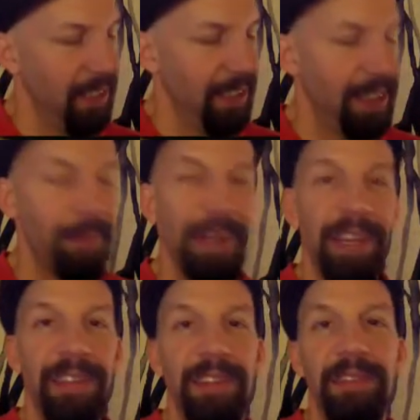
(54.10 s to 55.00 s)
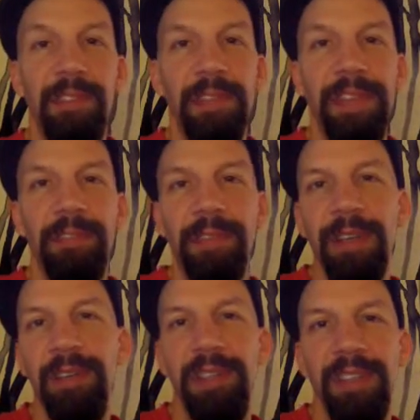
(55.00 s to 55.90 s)
lot of bands have created
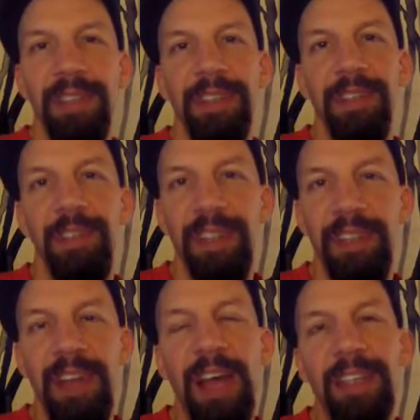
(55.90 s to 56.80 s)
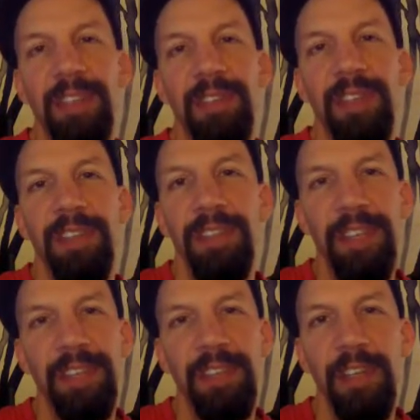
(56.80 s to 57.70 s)
riffs using these octaves, and
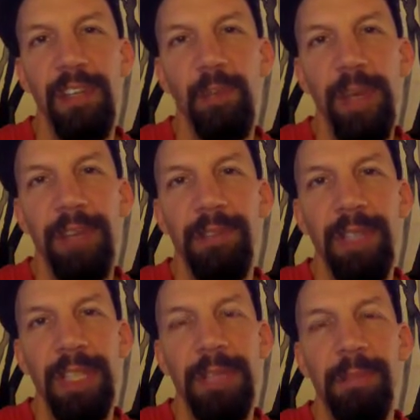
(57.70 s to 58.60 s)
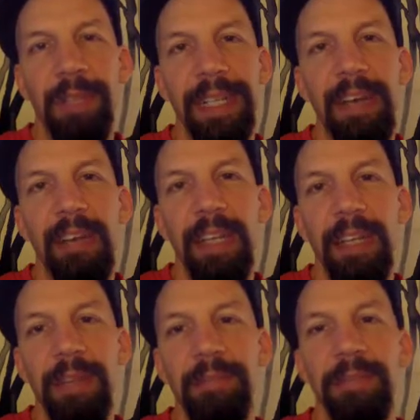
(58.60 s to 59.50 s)
it's a nice way to really bring out
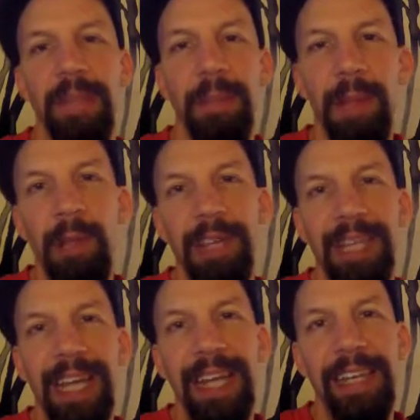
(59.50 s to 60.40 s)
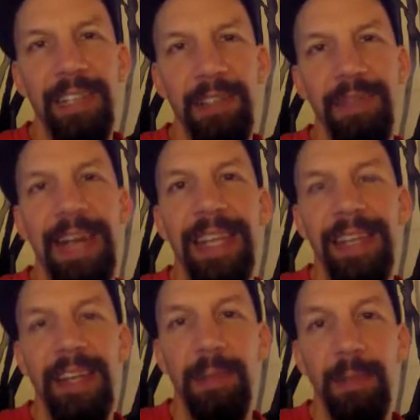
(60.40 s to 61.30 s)
a melody line and just fatten
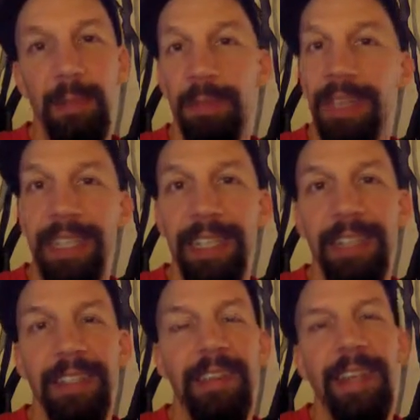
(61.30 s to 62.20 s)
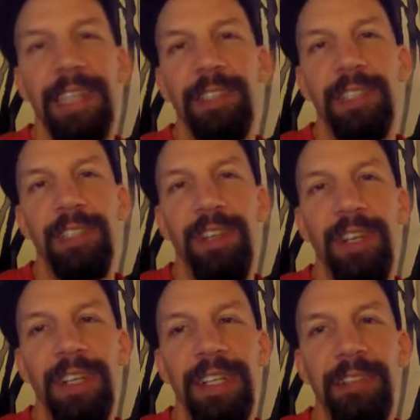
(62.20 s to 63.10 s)
it up. And you're playing it on electric
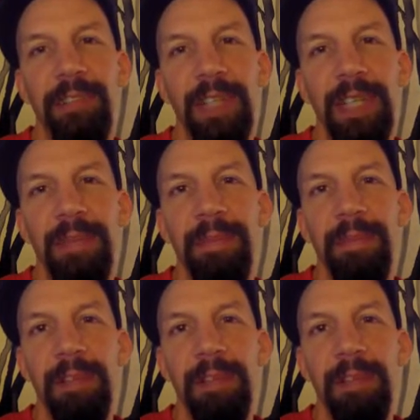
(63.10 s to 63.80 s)
guitar, it really